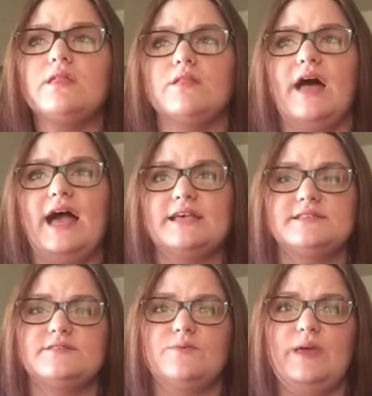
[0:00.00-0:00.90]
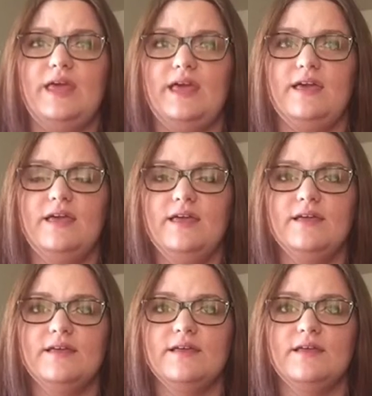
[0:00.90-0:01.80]
Last week
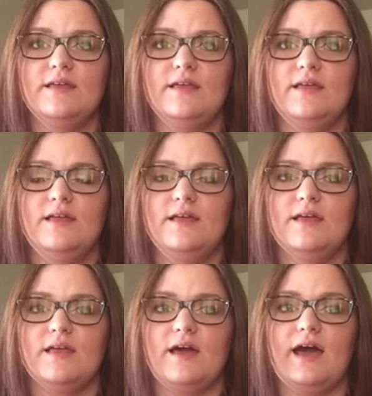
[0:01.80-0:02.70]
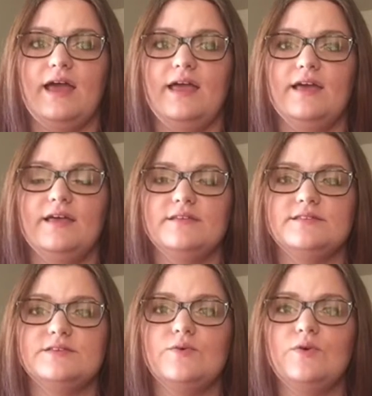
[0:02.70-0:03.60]
I
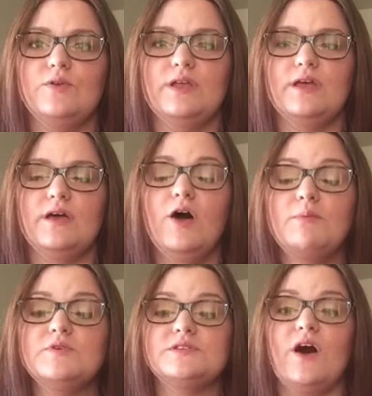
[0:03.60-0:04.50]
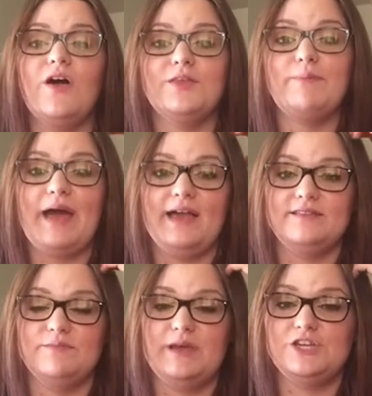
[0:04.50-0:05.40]
sold almost all the bags
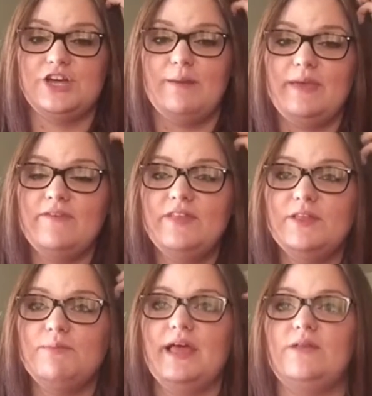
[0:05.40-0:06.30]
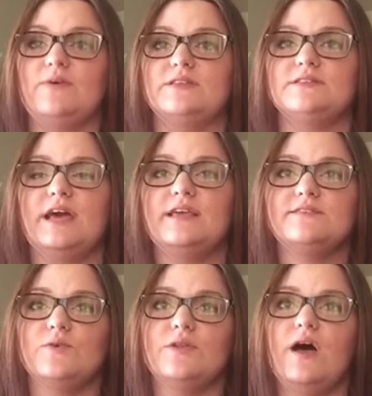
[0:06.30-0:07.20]
in my shop, even the plain ones. I
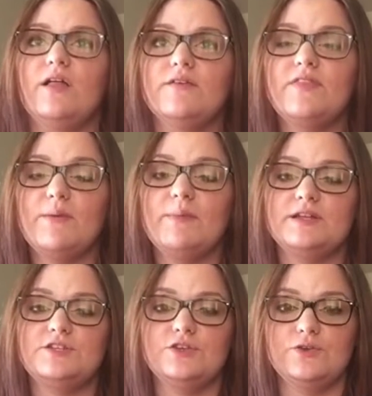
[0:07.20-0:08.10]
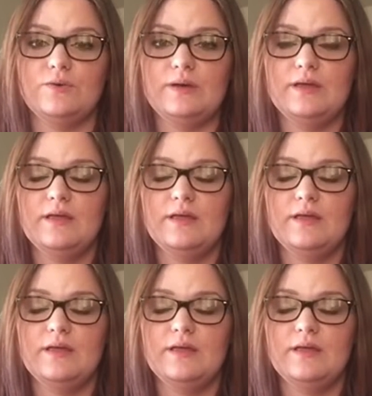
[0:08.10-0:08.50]
sold all of them but 2.